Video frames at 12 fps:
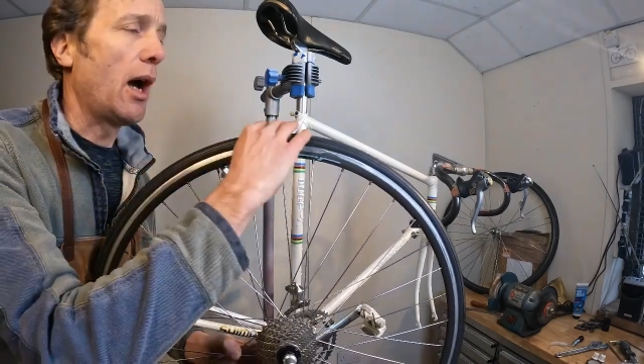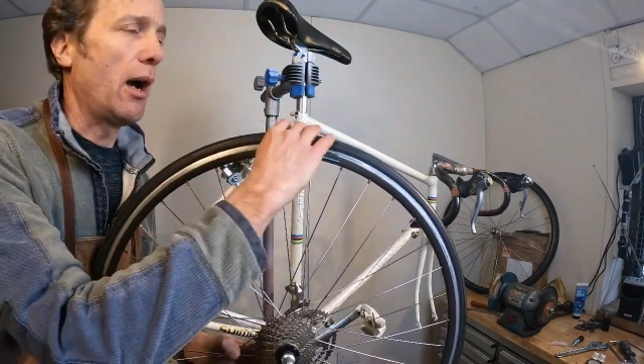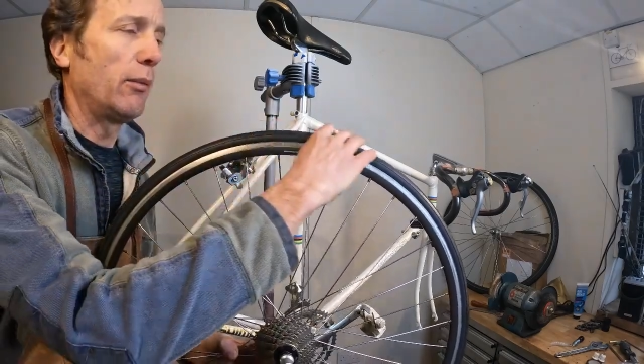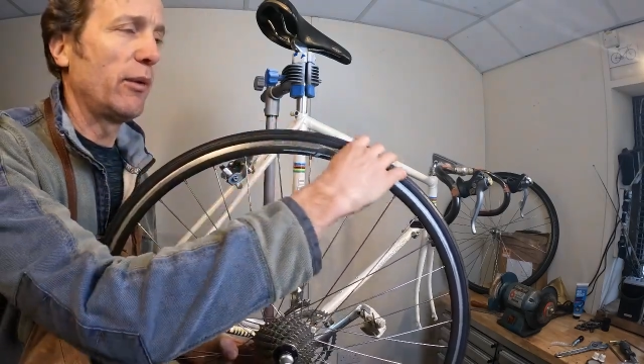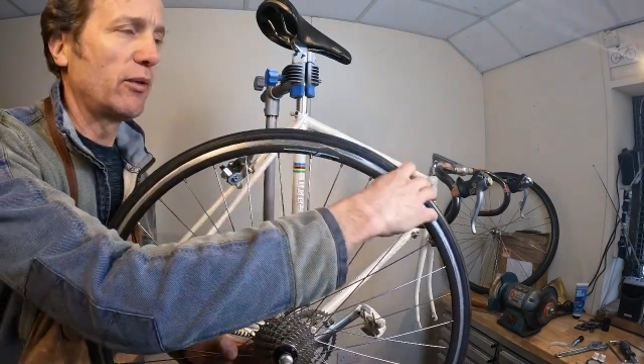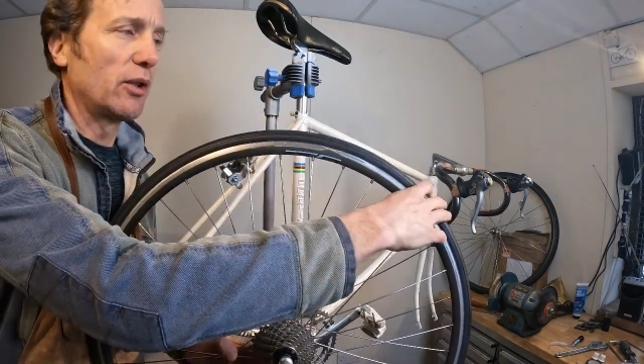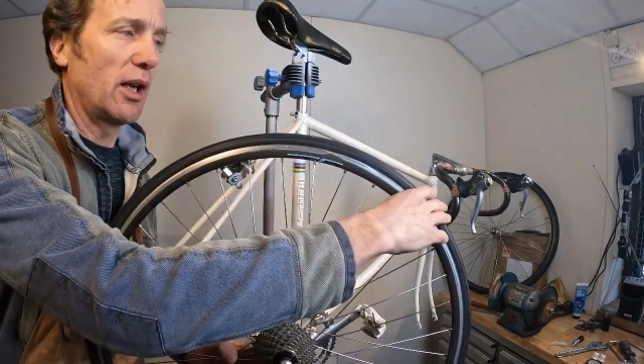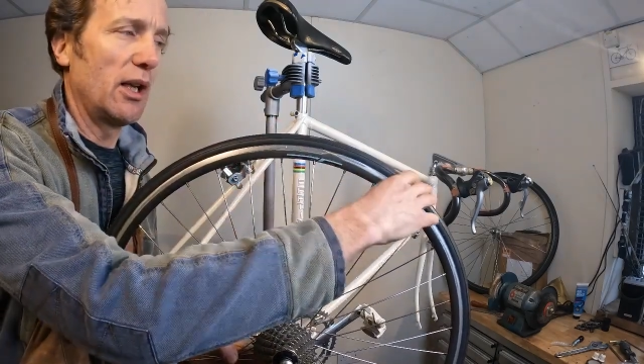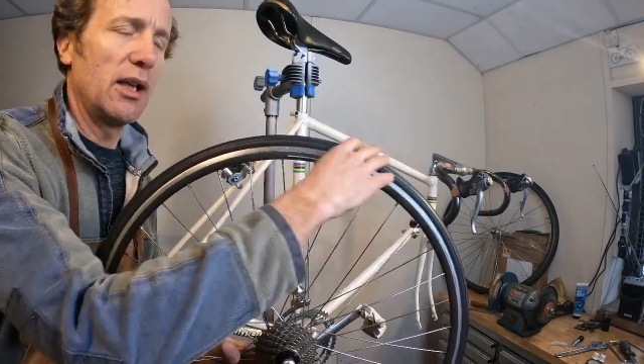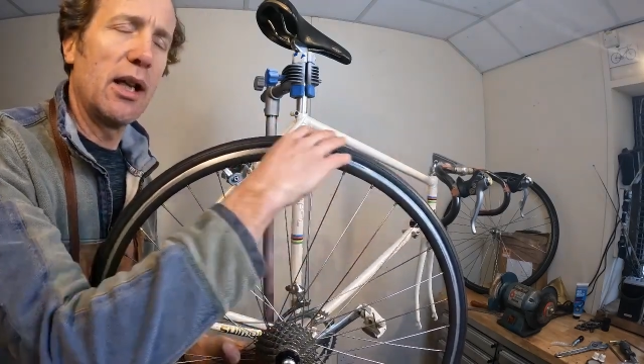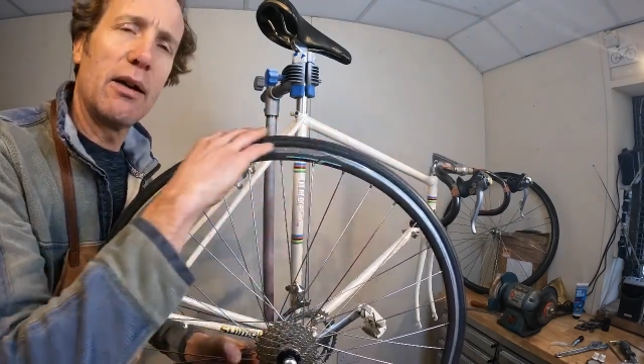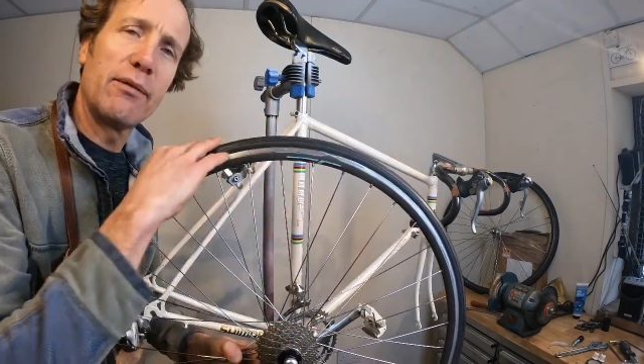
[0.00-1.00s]
and we've got a
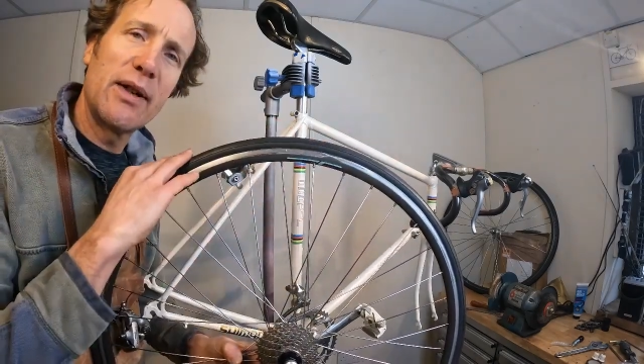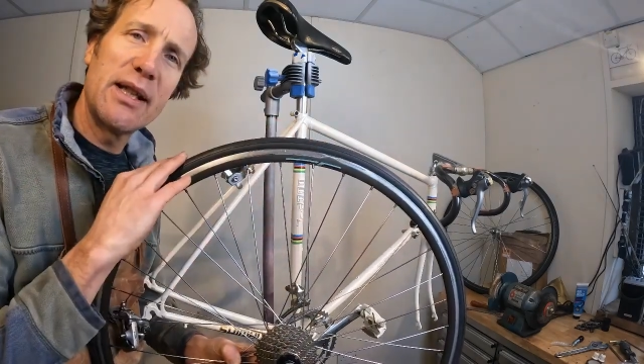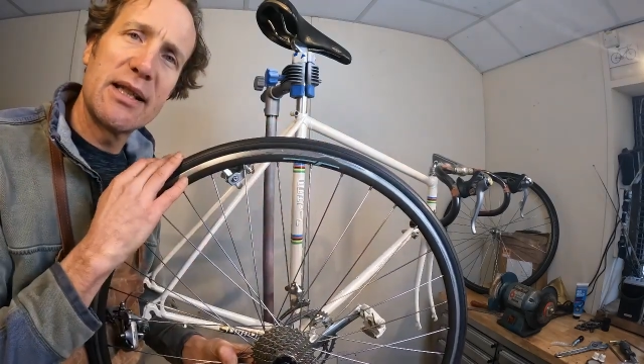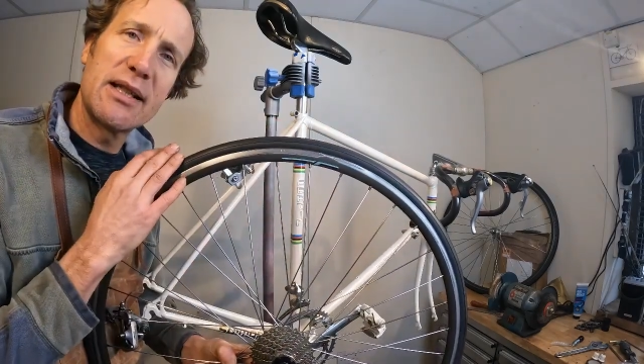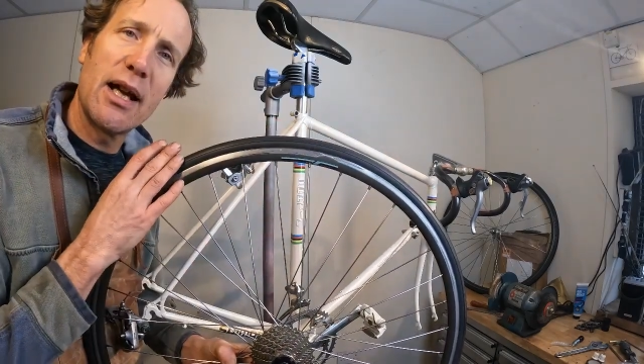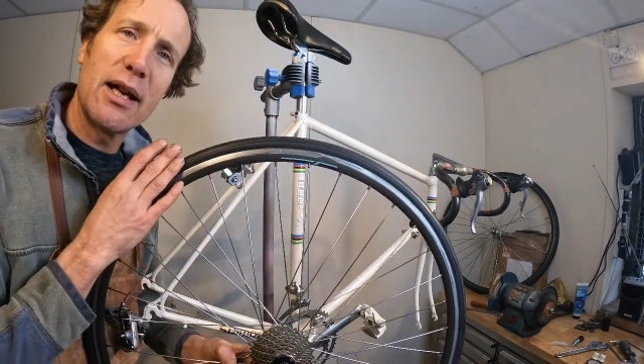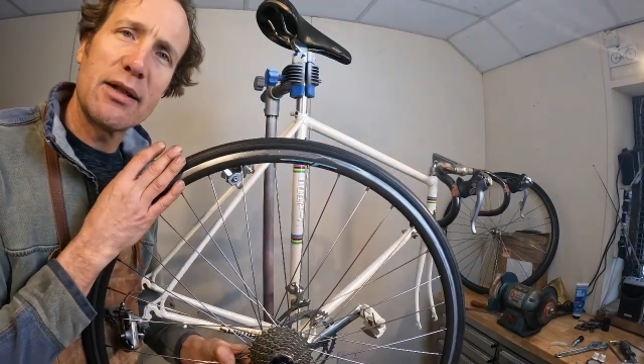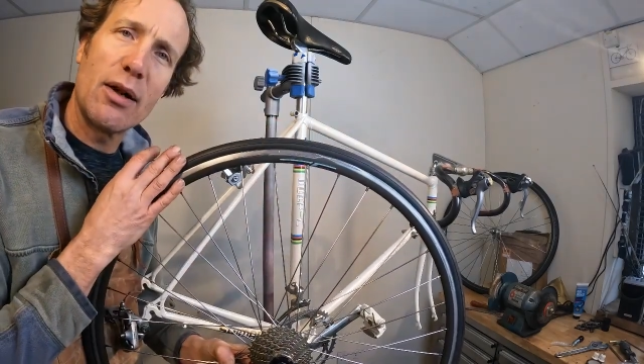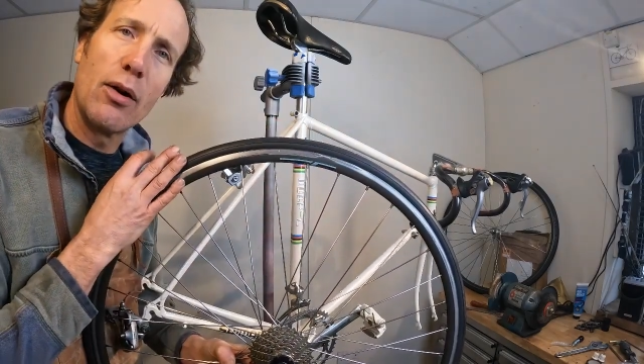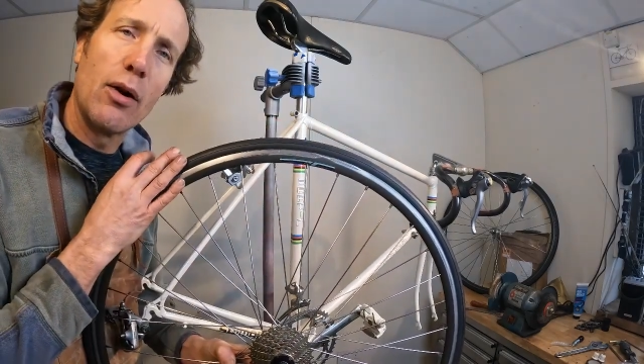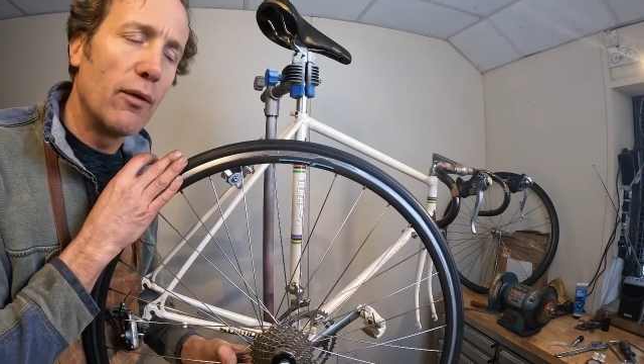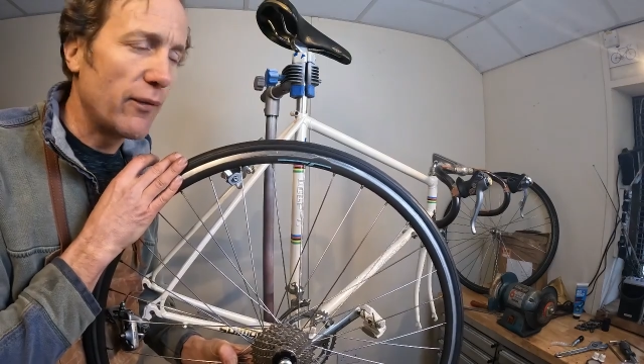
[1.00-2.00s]
lovely set
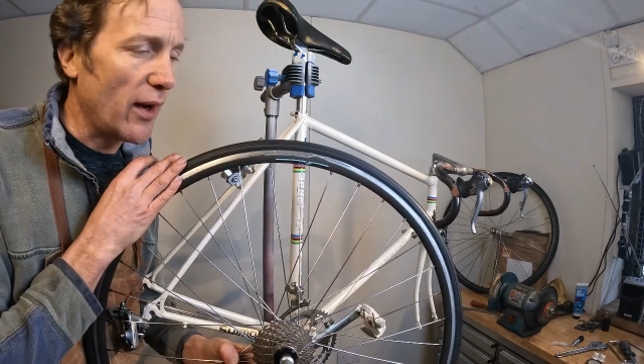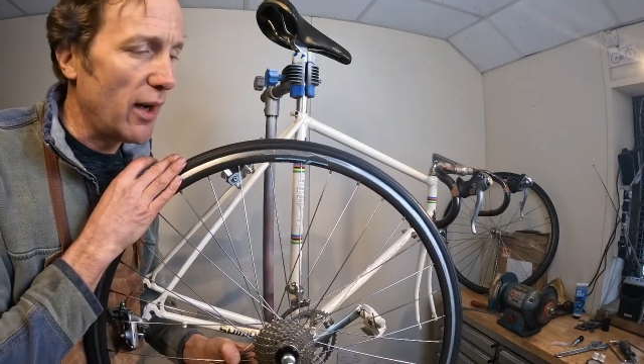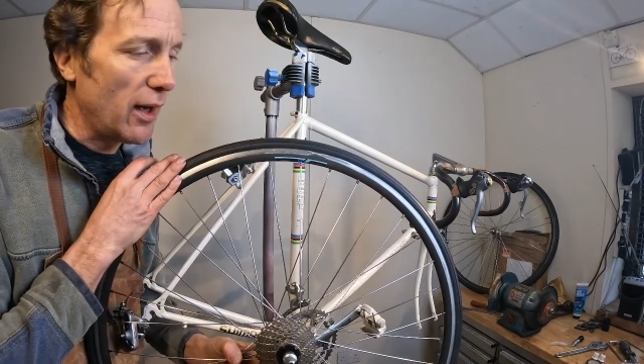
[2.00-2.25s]
of